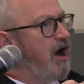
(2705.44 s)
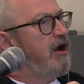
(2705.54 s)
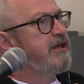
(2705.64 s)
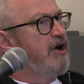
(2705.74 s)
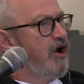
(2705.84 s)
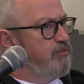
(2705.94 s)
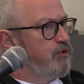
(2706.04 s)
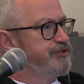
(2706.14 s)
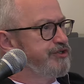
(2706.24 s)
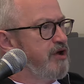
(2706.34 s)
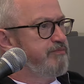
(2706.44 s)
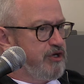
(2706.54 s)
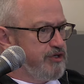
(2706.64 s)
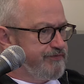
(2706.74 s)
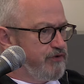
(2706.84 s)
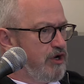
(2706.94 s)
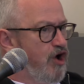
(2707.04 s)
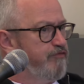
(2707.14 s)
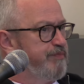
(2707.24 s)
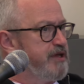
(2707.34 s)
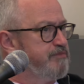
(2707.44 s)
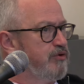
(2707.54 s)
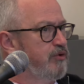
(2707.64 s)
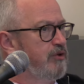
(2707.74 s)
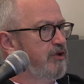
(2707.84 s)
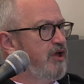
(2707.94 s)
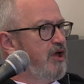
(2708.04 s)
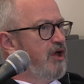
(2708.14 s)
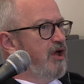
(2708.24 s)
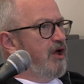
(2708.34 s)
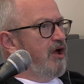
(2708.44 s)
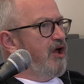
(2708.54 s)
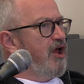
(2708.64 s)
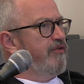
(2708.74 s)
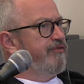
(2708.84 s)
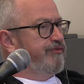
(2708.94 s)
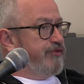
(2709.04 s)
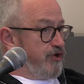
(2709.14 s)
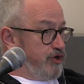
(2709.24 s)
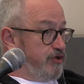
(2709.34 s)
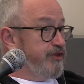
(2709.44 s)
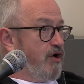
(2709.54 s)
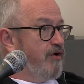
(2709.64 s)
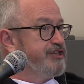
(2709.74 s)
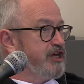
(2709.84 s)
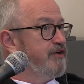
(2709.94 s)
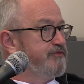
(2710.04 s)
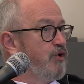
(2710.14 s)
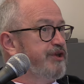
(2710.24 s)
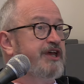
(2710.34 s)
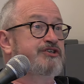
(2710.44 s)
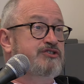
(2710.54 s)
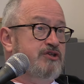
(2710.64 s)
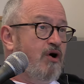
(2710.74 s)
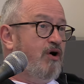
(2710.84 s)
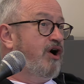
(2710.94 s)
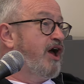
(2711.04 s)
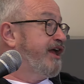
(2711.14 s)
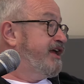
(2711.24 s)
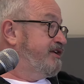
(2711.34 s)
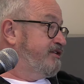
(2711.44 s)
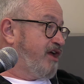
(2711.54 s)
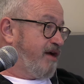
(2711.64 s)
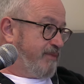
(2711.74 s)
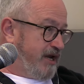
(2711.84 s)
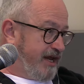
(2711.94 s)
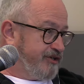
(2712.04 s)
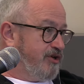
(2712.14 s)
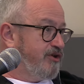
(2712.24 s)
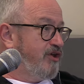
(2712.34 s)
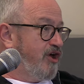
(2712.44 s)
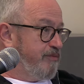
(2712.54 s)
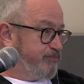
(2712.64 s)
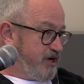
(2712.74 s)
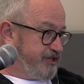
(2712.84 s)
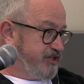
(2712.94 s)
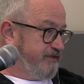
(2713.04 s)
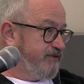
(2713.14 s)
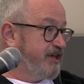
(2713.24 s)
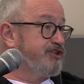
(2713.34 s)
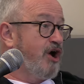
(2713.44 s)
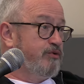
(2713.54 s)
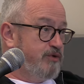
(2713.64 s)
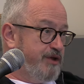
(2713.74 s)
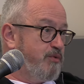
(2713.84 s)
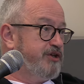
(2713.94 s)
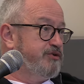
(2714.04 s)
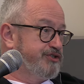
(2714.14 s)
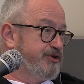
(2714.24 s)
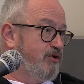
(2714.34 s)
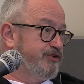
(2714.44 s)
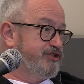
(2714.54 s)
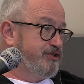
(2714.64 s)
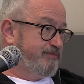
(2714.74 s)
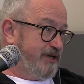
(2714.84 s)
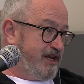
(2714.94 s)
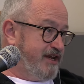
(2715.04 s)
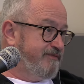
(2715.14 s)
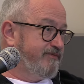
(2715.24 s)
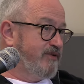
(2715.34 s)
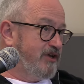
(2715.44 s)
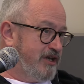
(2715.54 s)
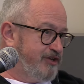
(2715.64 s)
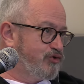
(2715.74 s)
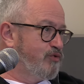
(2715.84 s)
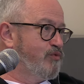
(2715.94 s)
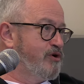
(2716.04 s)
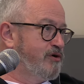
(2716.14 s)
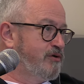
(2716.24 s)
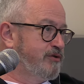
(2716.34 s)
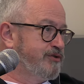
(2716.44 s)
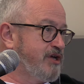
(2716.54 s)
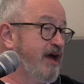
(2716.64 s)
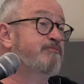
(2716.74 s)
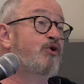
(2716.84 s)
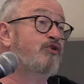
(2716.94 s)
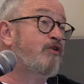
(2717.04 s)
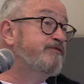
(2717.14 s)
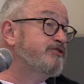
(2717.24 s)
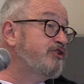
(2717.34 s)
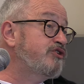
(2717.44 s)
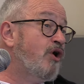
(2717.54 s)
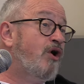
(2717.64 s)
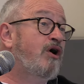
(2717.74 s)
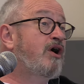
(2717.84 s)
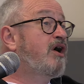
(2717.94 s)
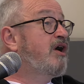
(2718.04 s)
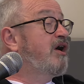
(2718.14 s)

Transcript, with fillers: I, I want to know because for a lot of people, the the idea of God is not a, a malignant oppressive. It's only when you start to believe literal worlds, and more often than not,